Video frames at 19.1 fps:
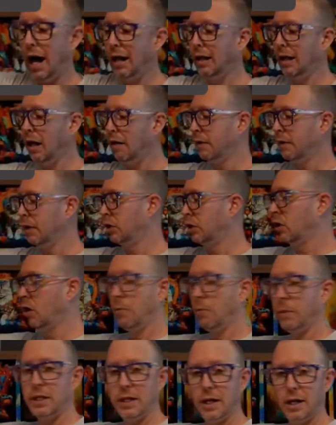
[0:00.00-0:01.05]
I love that
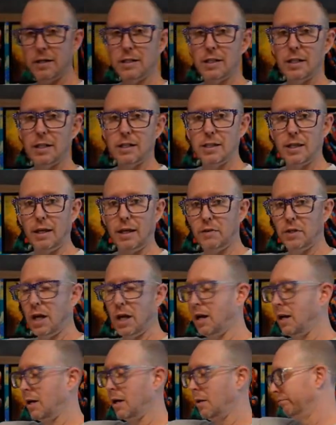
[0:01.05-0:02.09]
Janome does this. They've
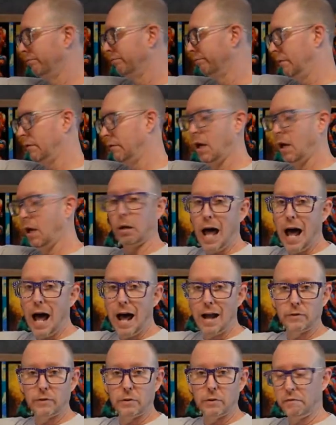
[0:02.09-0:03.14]
done them. They've done a
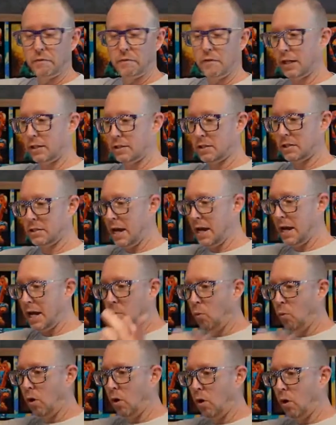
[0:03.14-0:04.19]
lot of them. In fact, Sam
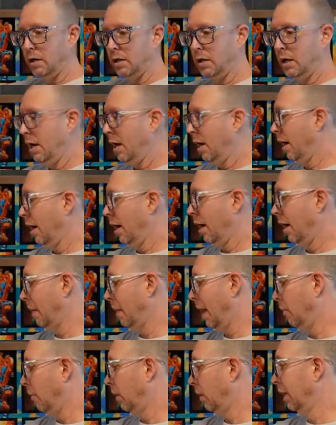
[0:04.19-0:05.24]
won.
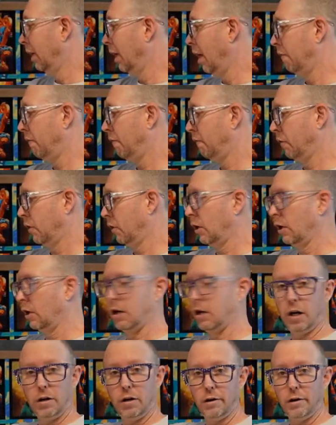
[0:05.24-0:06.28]
I would love
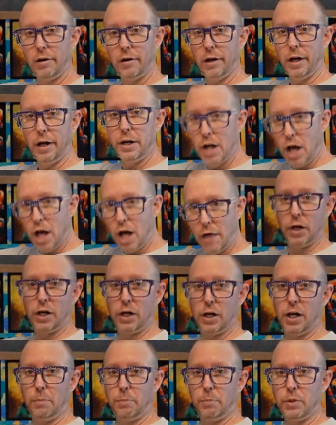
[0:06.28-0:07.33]
for another
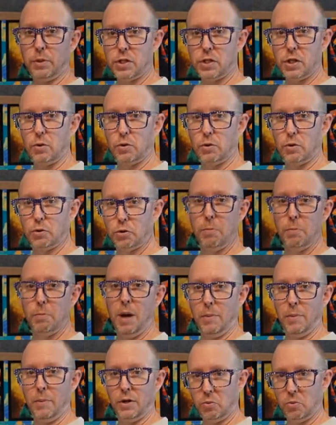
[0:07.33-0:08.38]
Cut Up and Sew crew
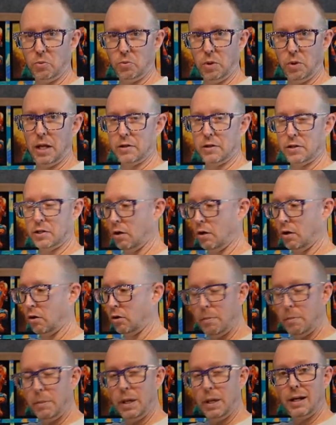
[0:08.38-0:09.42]
member to win. So
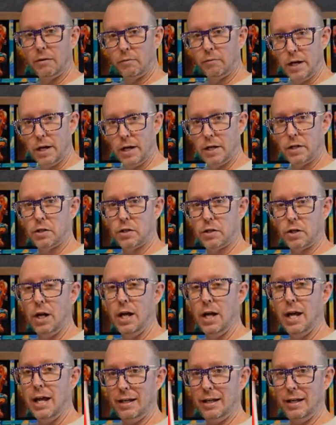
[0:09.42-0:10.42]
come in and register.